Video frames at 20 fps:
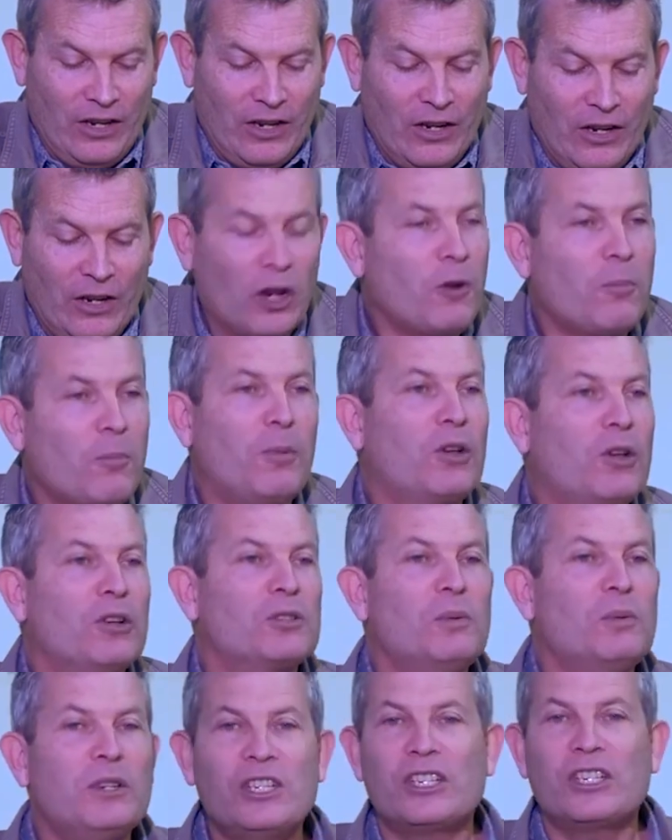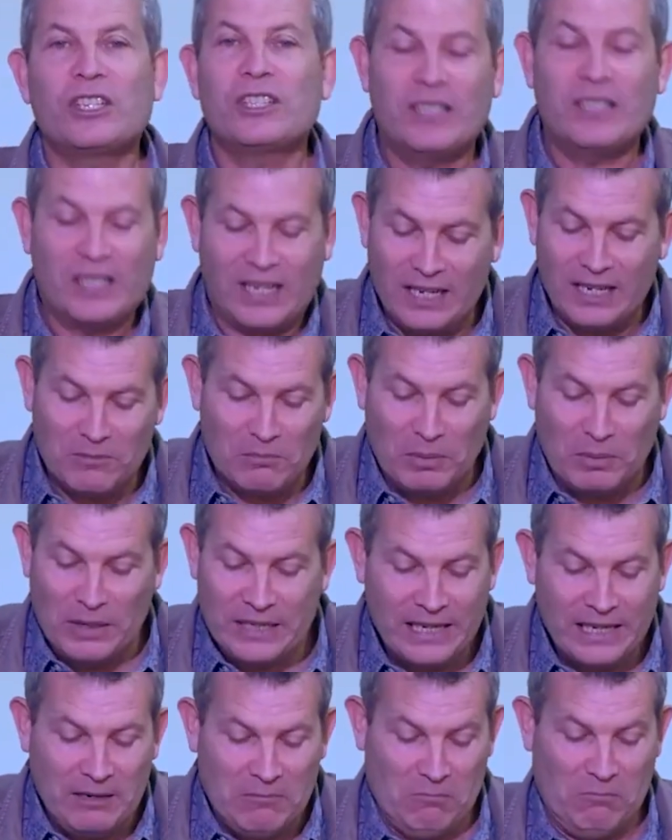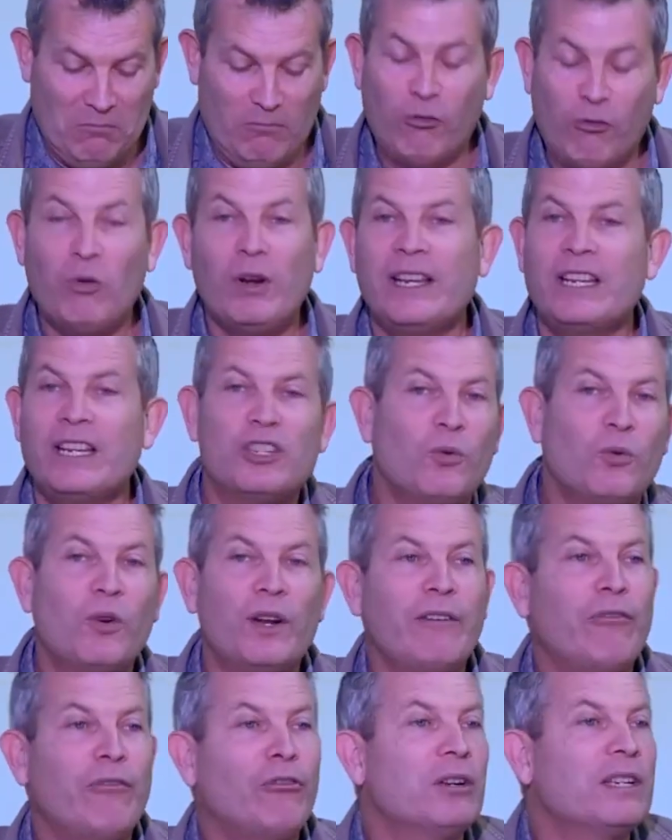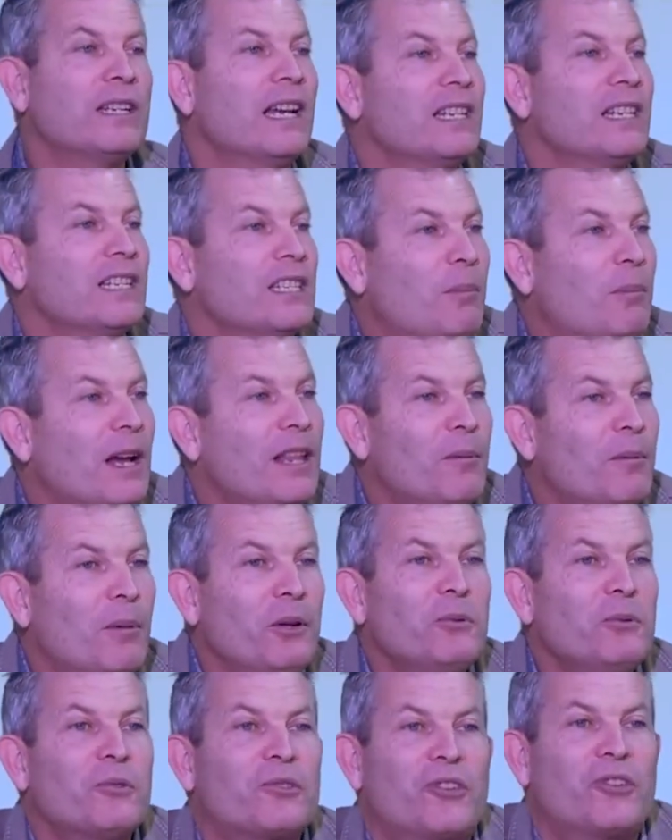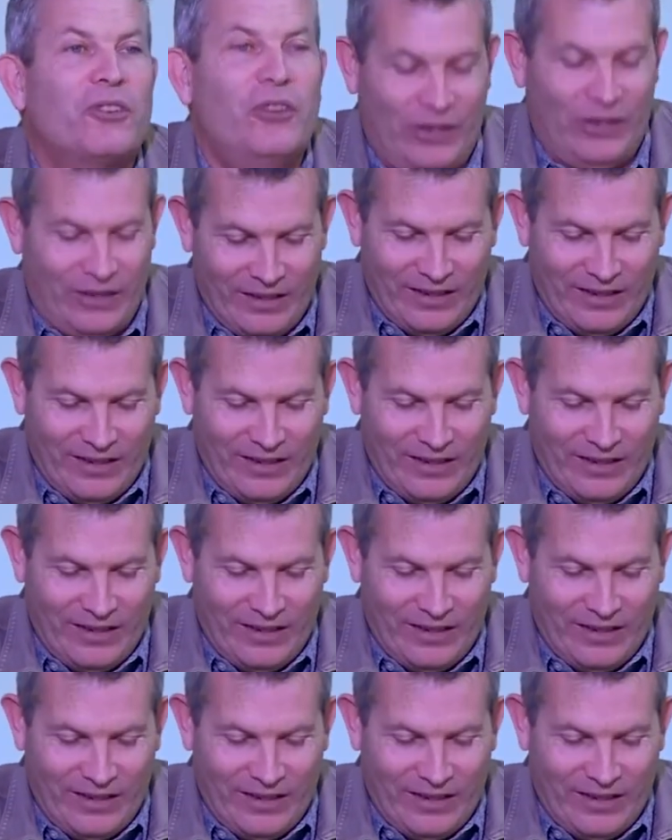You know, because we just get busy falling into whatever it takes to pay the bills.